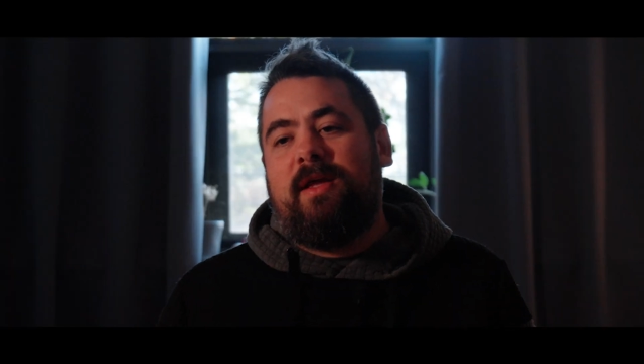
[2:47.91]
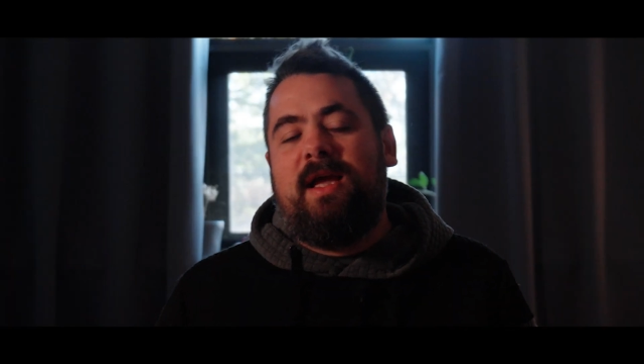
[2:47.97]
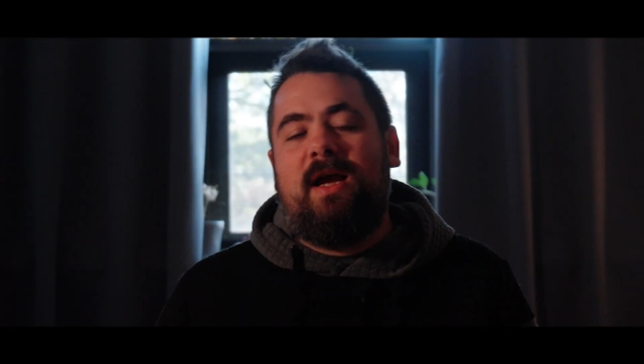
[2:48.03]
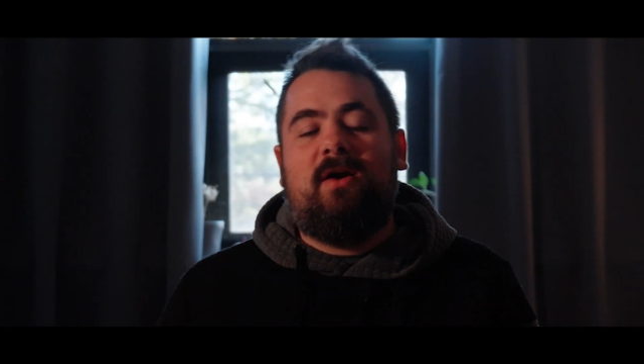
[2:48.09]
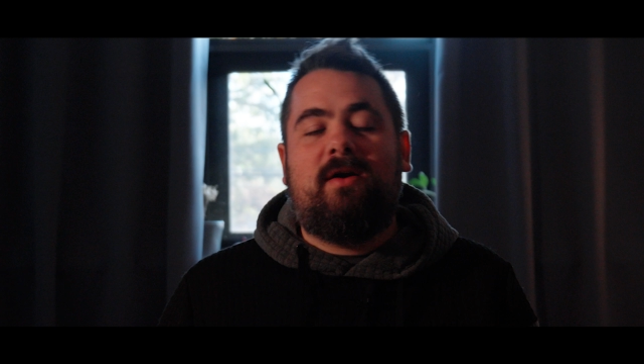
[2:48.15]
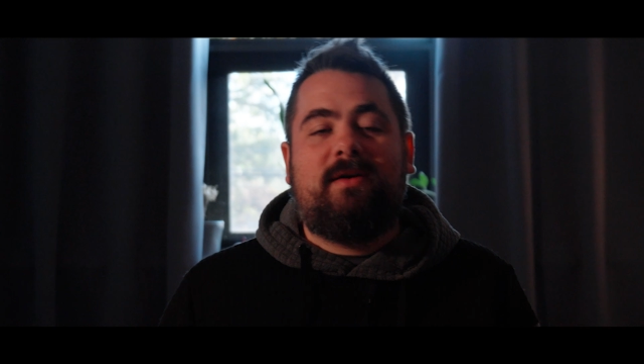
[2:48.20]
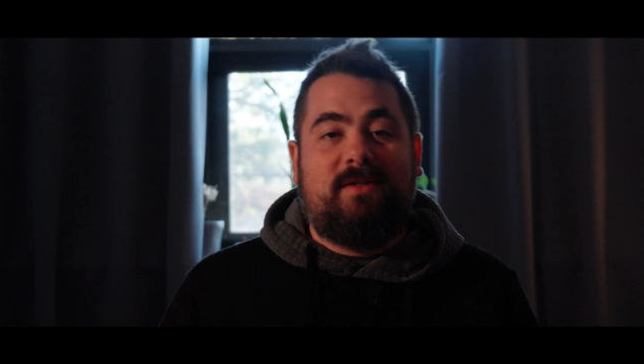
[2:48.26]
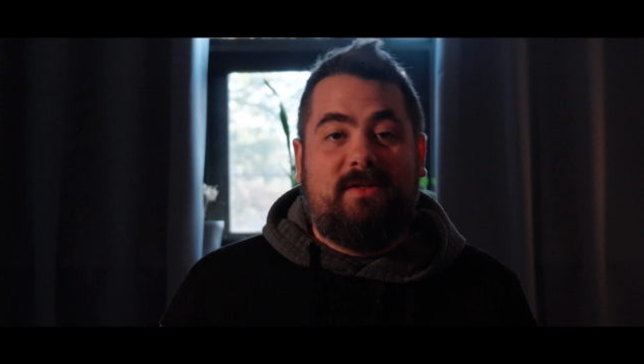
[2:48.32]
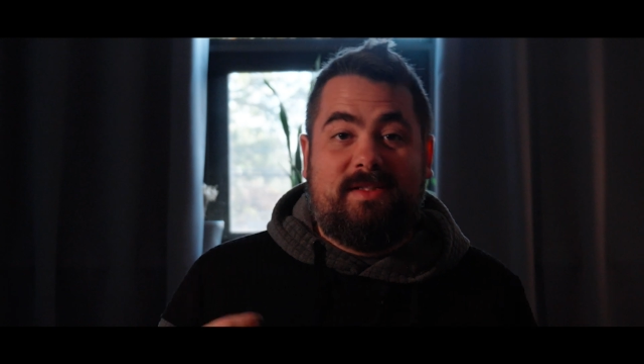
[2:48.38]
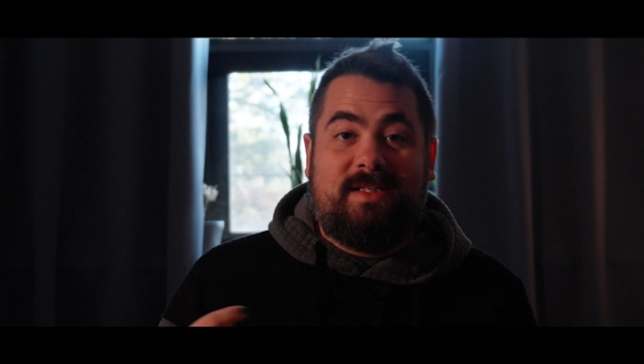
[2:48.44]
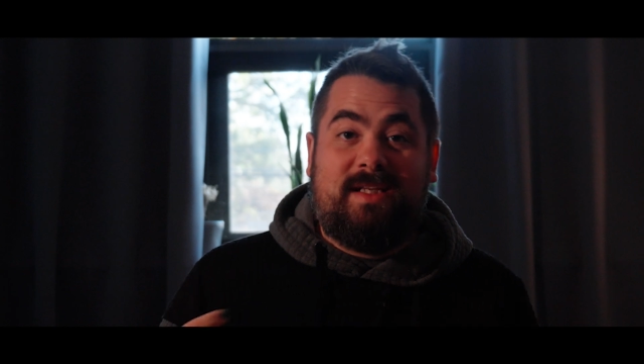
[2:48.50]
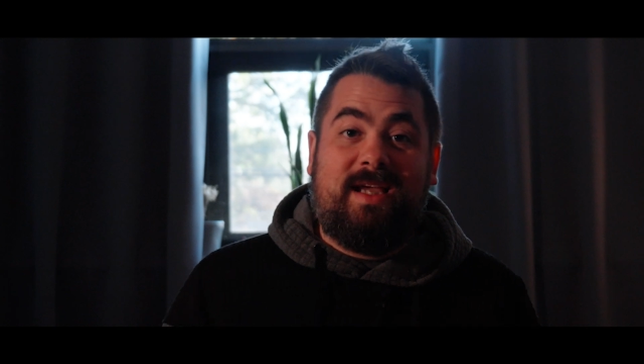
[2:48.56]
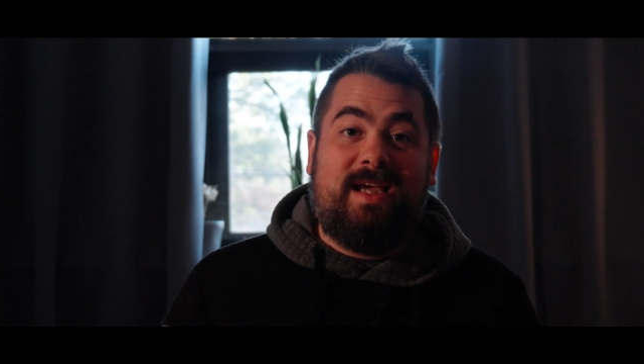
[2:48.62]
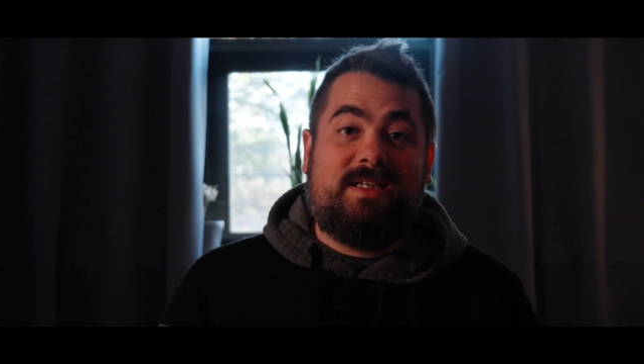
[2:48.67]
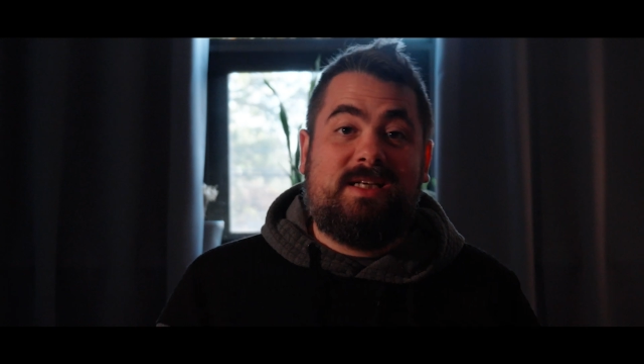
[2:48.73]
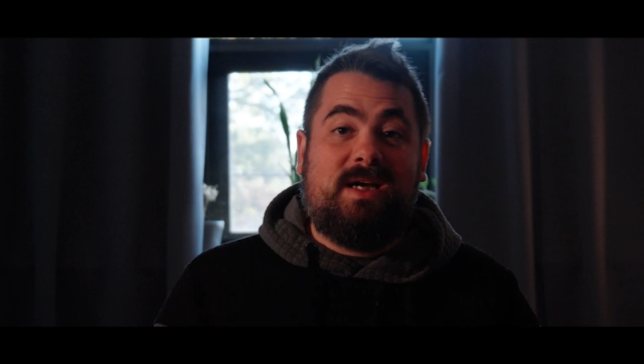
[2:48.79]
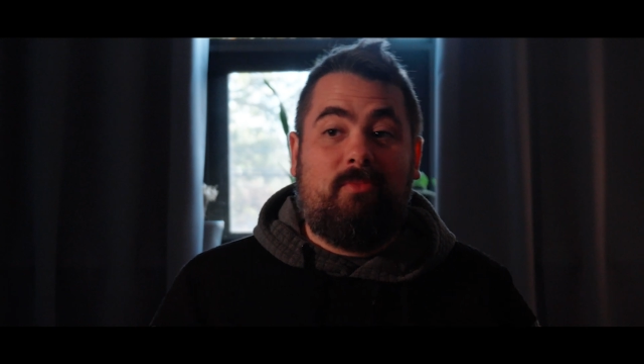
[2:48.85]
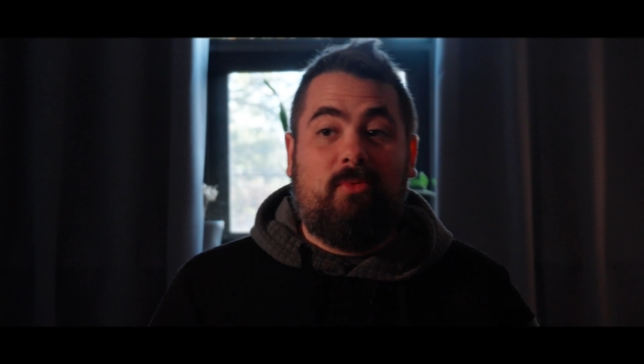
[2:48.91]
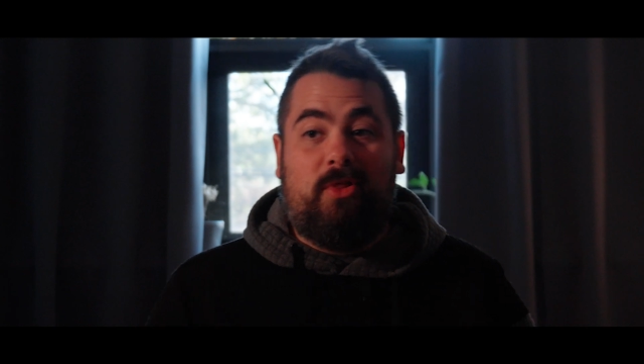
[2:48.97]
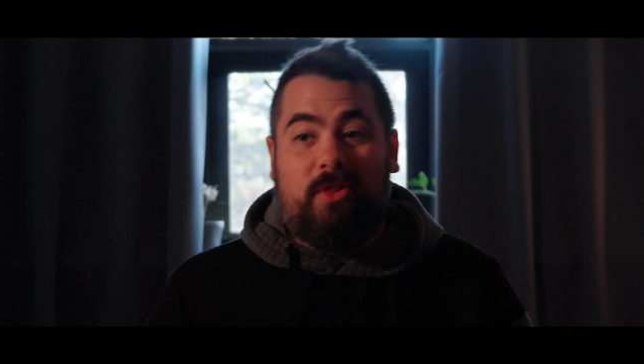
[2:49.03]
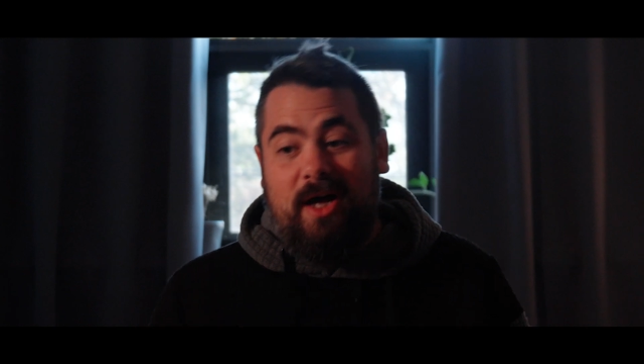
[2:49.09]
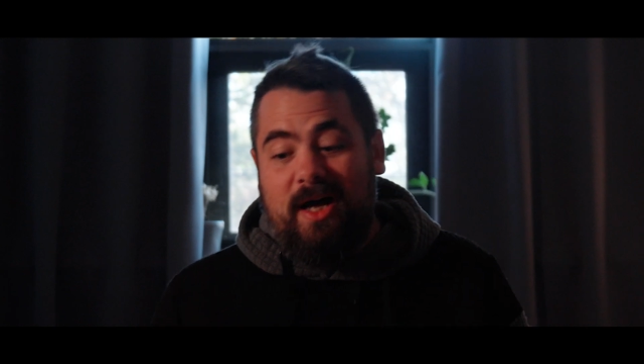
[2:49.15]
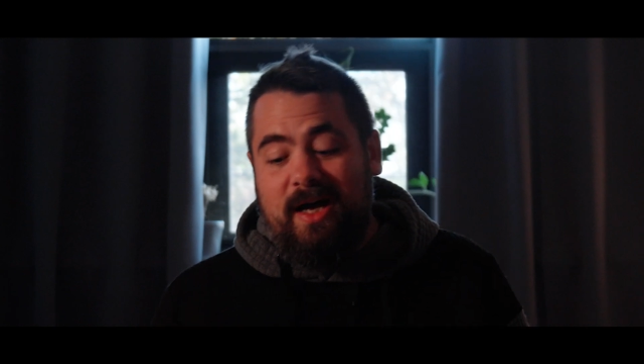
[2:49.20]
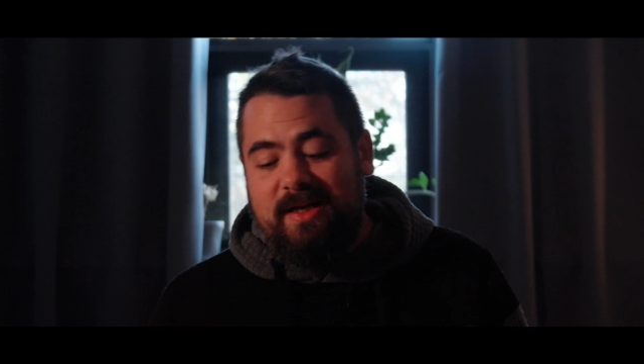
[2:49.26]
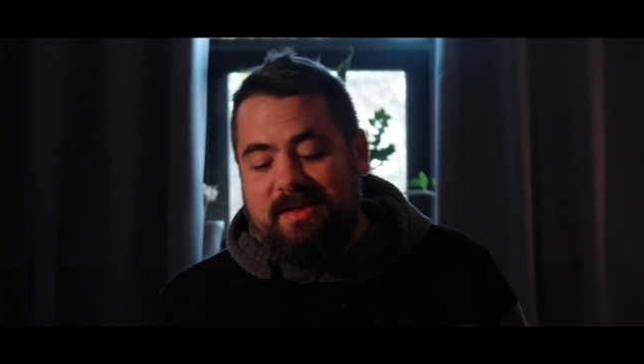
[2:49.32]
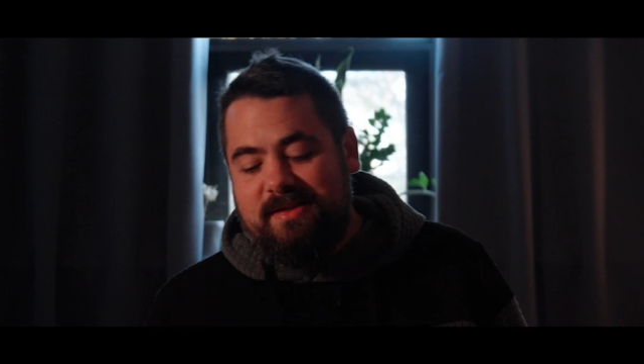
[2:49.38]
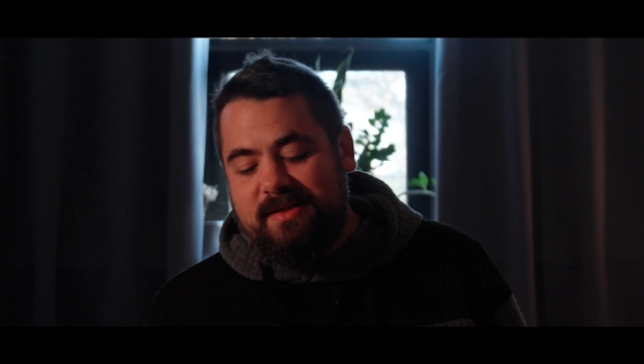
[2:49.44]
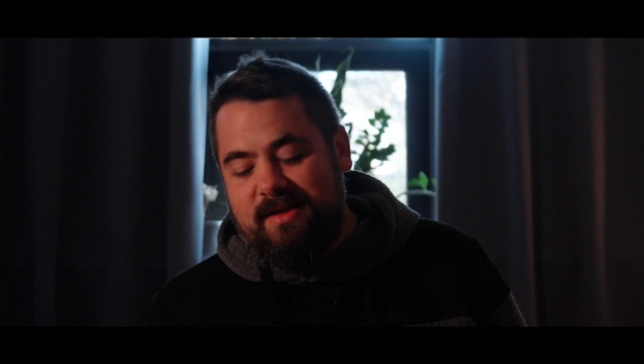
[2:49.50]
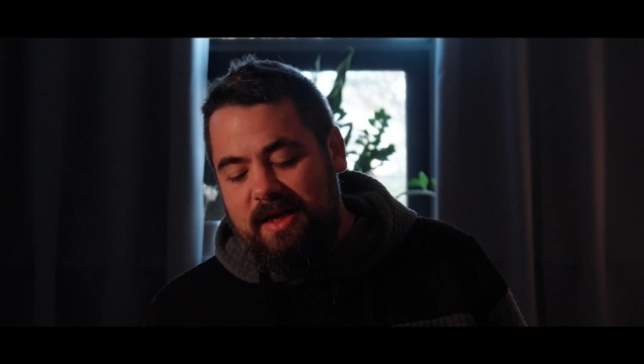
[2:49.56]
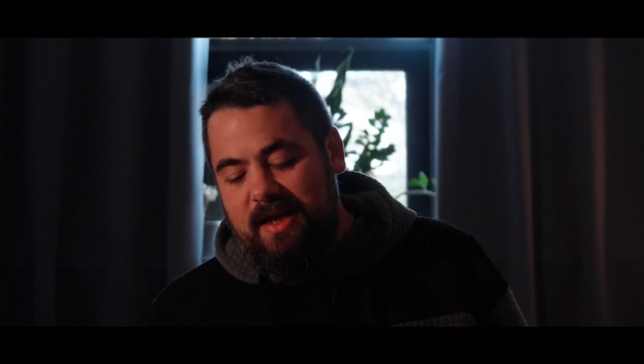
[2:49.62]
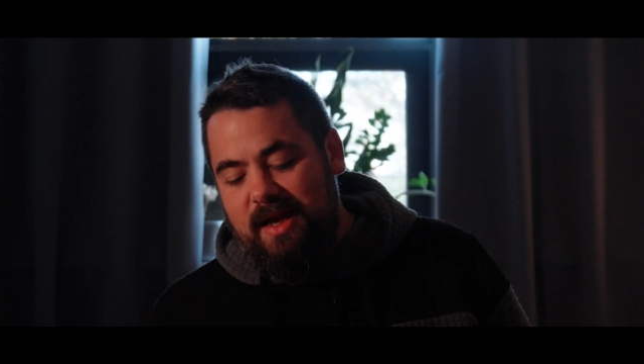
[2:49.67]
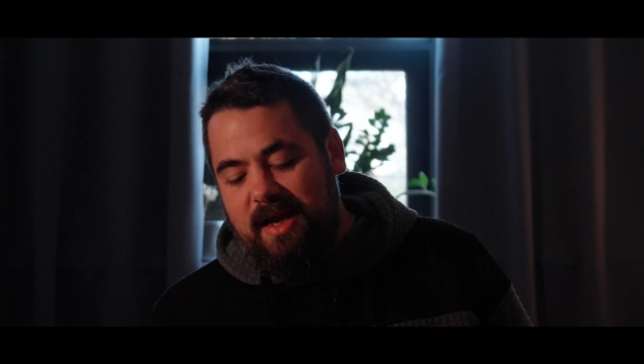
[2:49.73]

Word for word: characters to catch up with us,